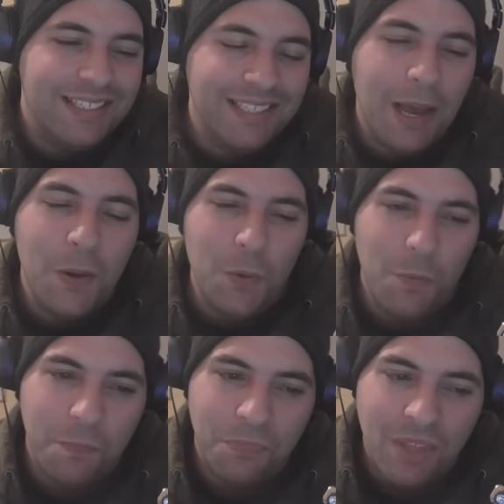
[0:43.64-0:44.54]
So
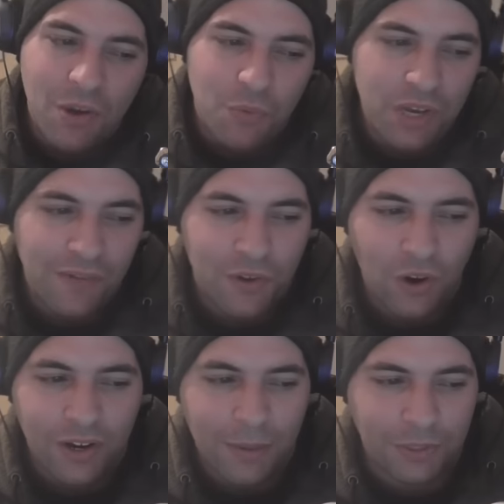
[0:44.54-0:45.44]
we have
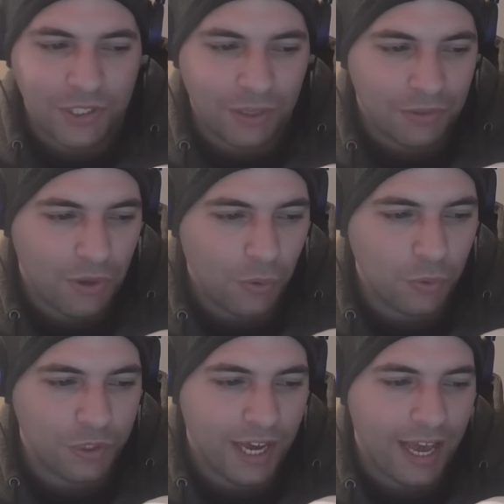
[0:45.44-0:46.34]
got an episode
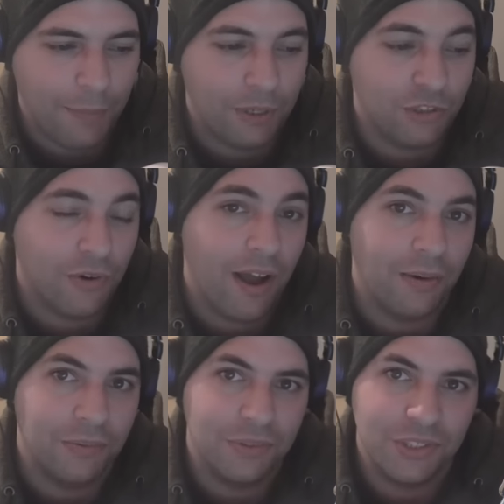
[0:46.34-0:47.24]
called Happy
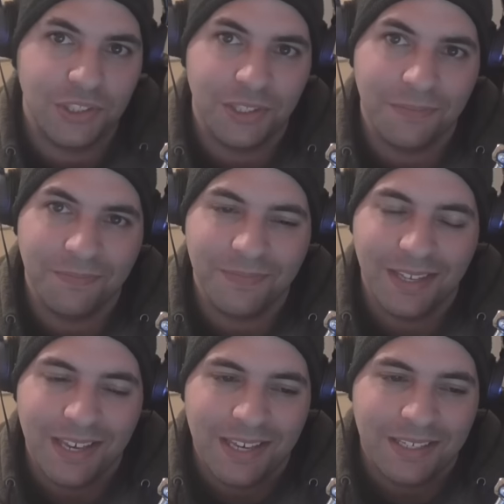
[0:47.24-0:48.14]
Trails.
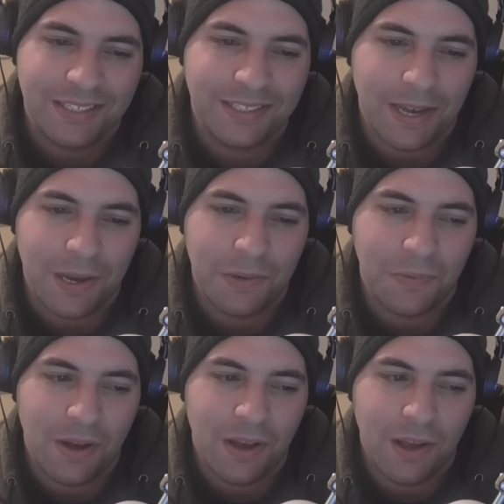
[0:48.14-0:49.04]

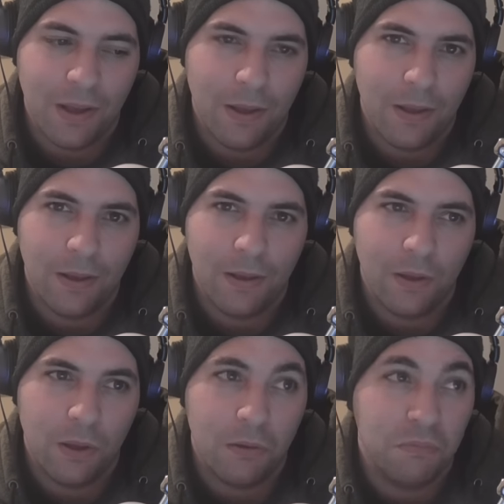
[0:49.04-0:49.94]
So
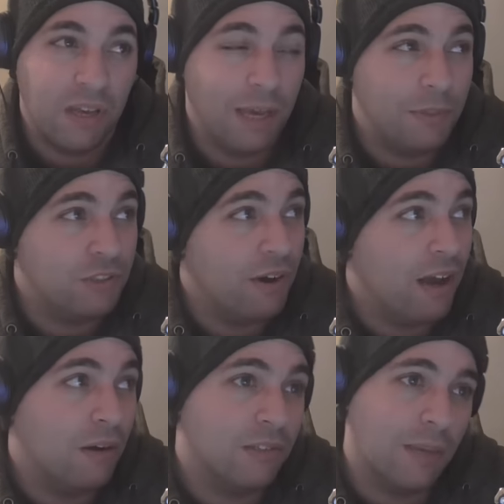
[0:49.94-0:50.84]
happy
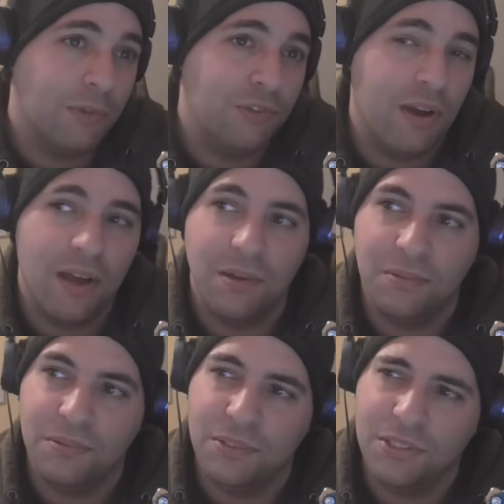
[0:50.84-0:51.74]

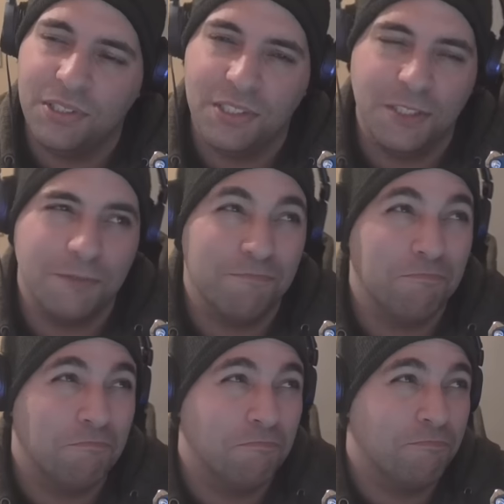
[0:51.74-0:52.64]
trails.
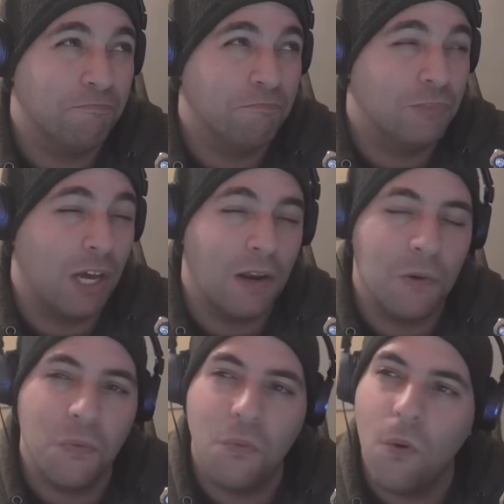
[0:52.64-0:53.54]
Don't
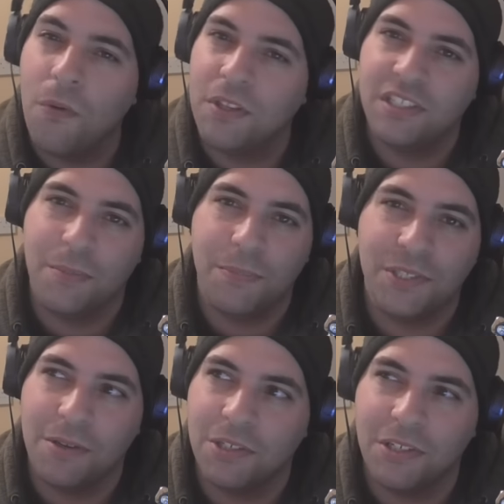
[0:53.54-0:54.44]
know what this
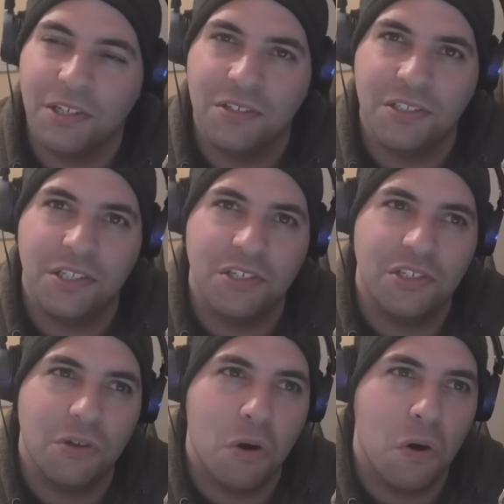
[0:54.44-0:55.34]
episode is going to
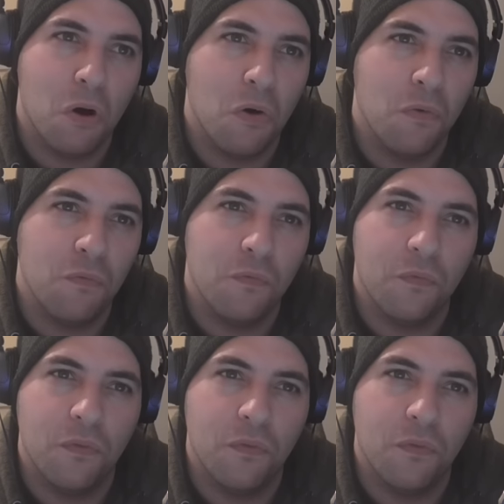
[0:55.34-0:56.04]
consist of.